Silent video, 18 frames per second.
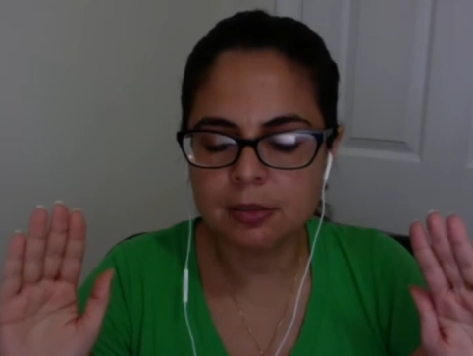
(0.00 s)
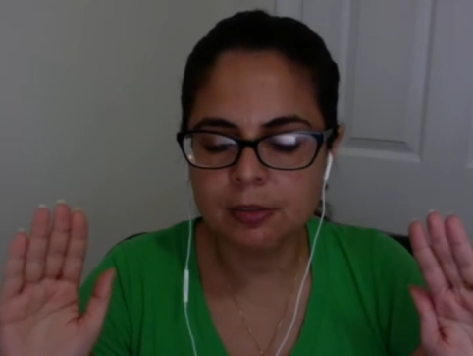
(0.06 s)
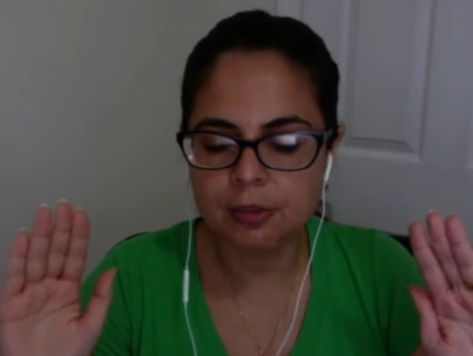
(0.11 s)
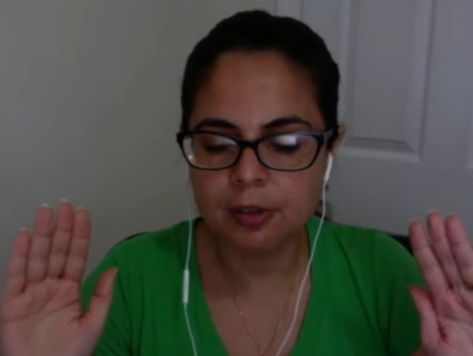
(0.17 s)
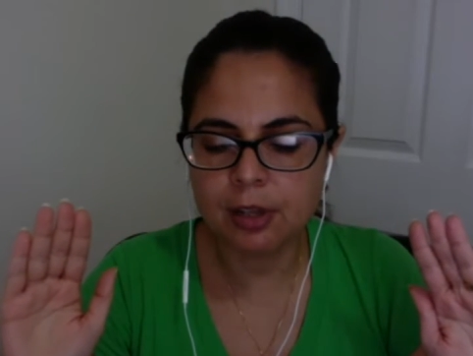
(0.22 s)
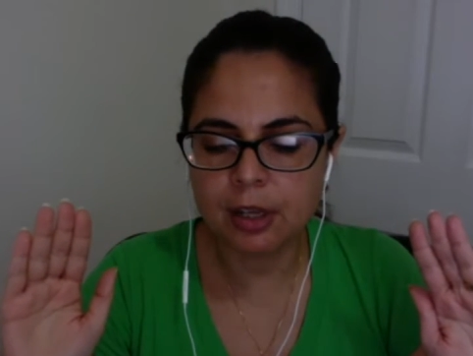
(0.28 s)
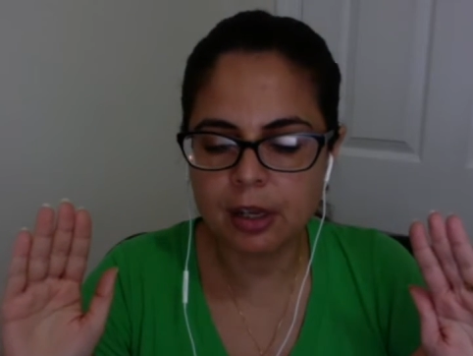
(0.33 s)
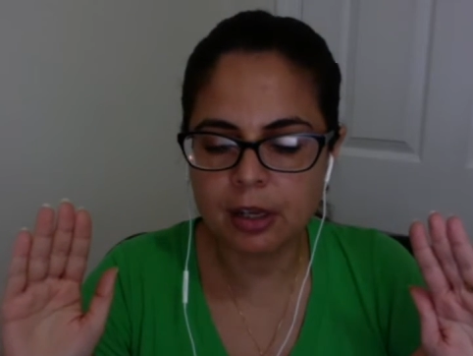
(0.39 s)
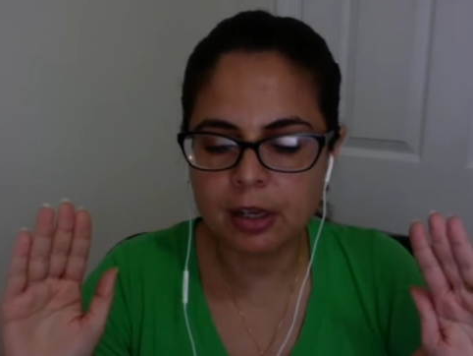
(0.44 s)

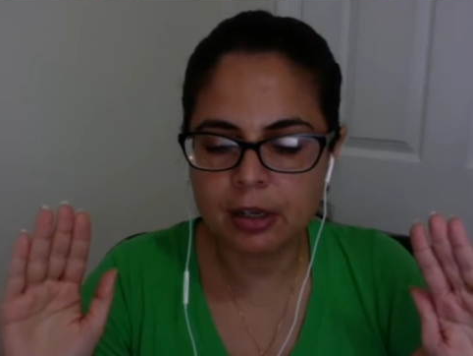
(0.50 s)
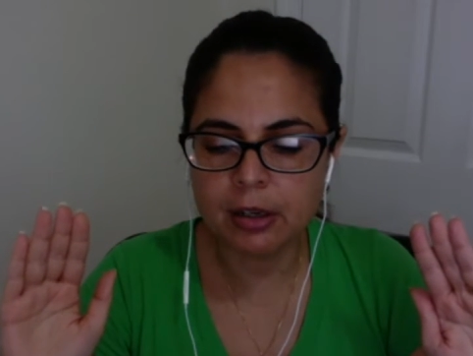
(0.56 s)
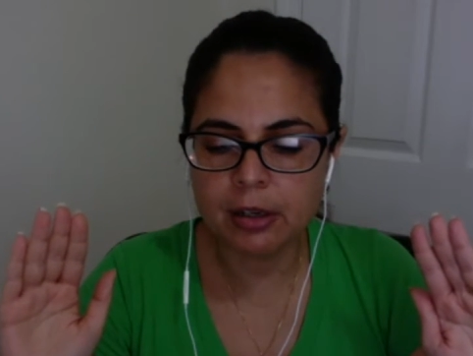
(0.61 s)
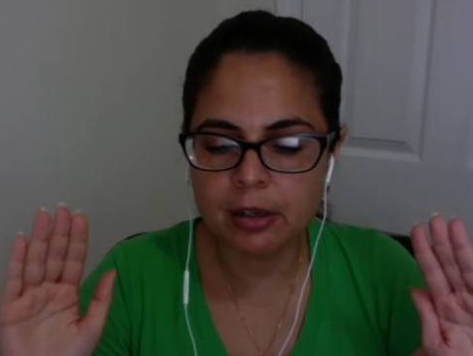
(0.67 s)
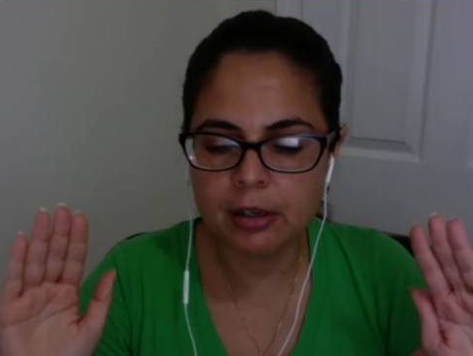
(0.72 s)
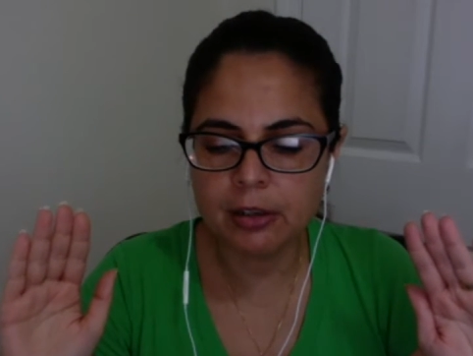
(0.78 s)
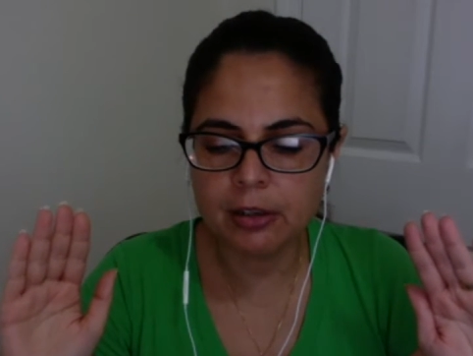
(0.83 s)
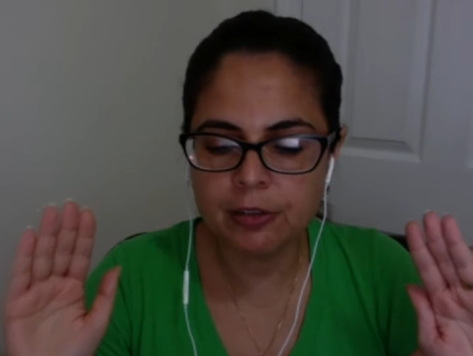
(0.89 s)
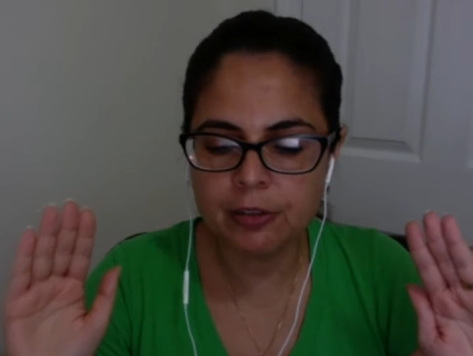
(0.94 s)

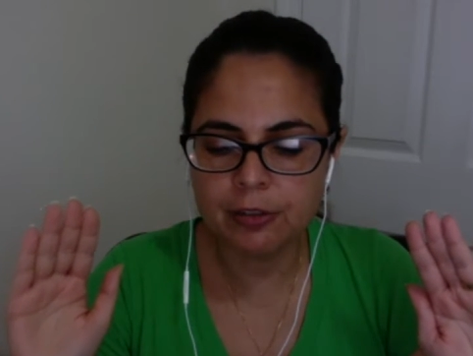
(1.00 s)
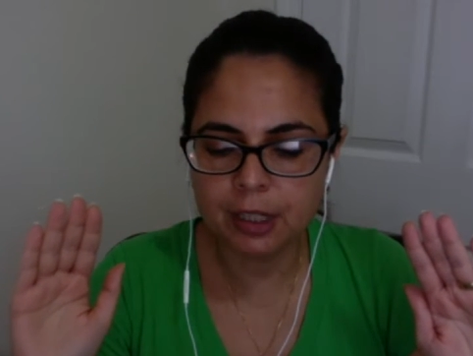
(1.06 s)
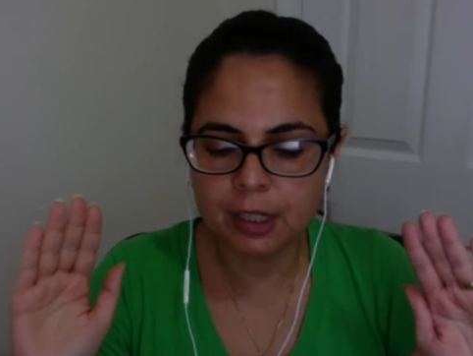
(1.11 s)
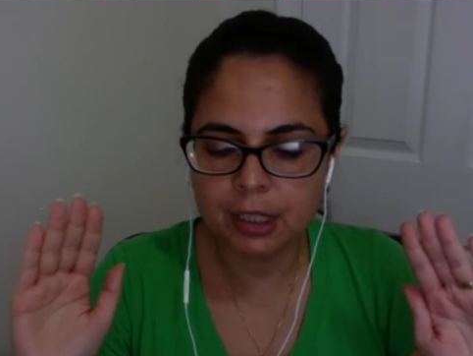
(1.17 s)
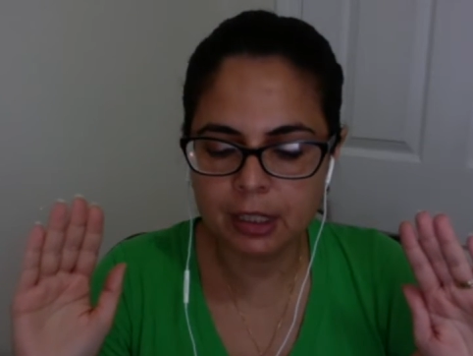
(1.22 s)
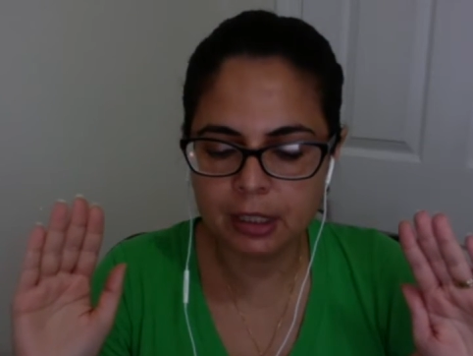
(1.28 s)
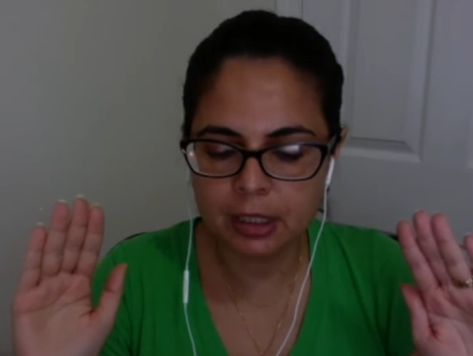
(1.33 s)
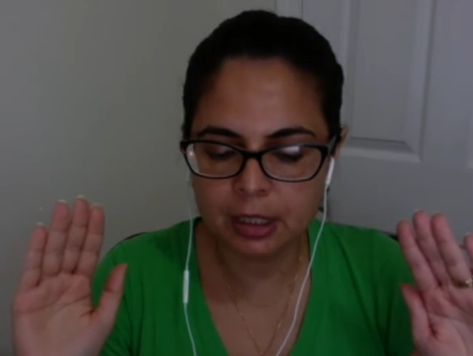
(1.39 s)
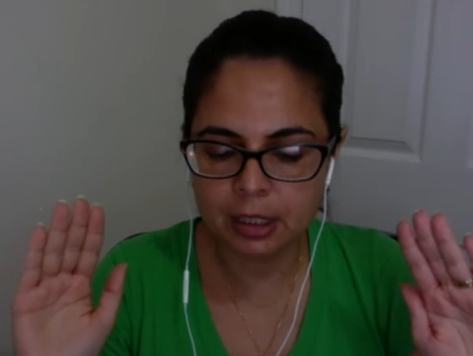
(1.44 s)
love
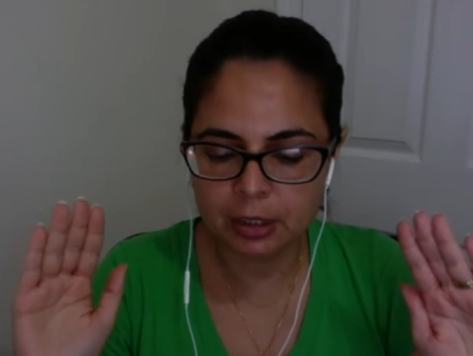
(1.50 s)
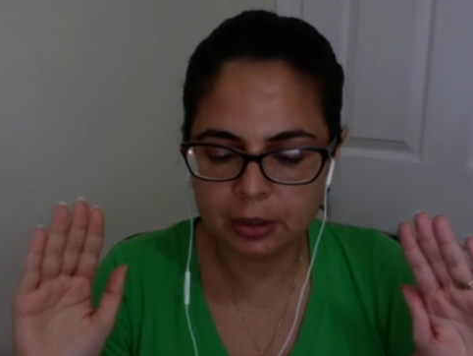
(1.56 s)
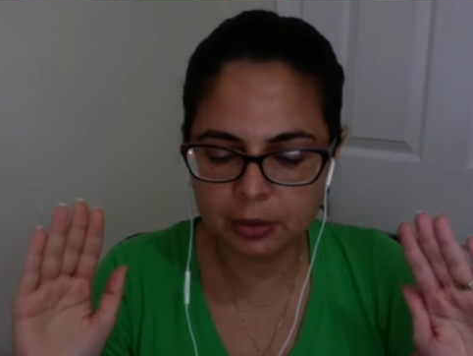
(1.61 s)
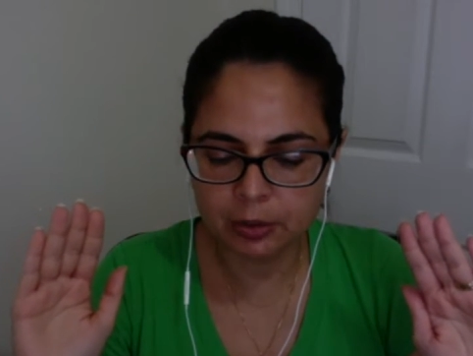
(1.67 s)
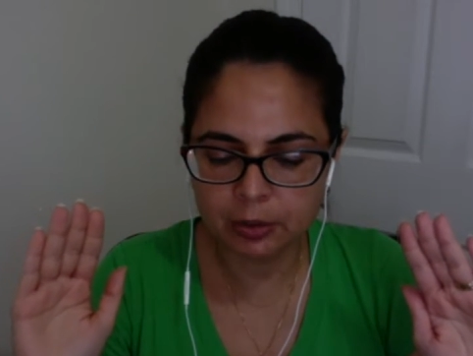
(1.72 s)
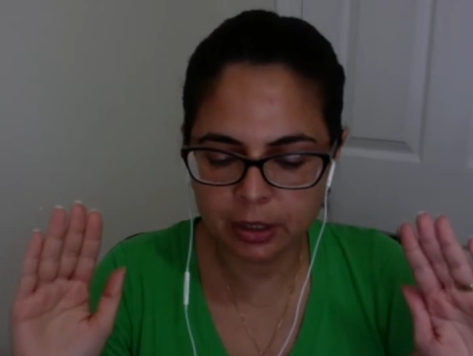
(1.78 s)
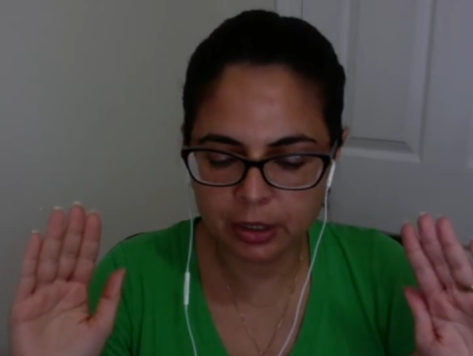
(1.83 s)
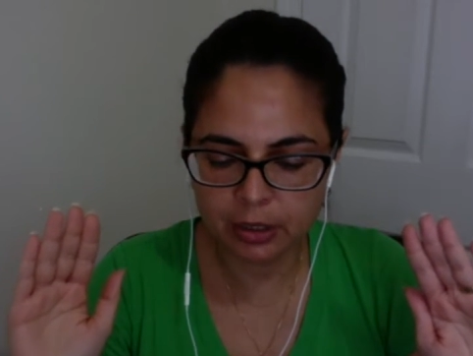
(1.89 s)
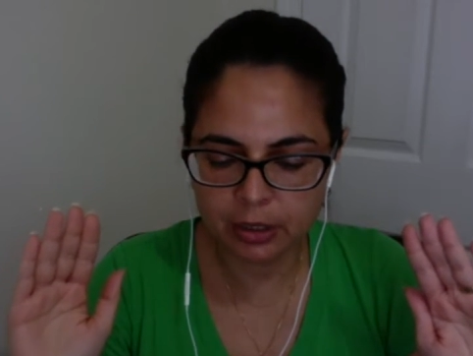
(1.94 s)
and
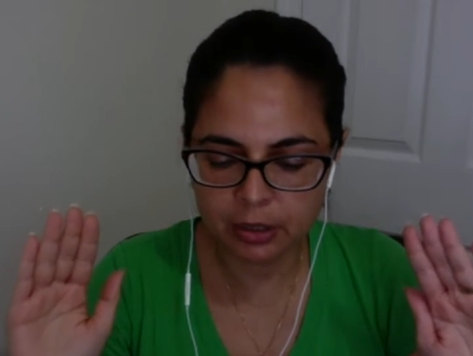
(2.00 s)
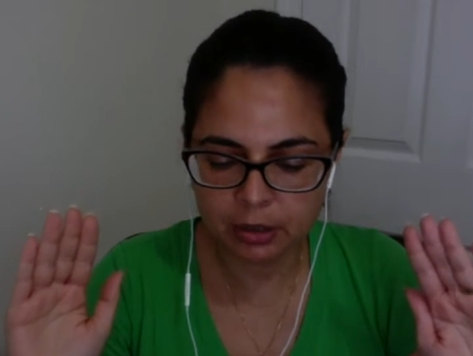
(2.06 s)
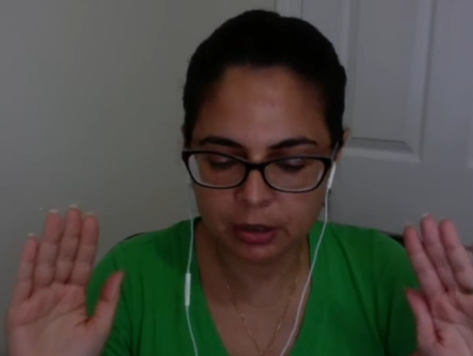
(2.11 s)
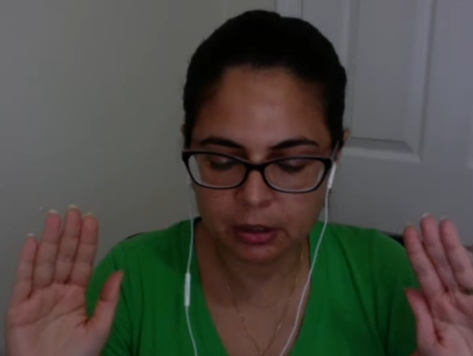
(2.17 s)
healing.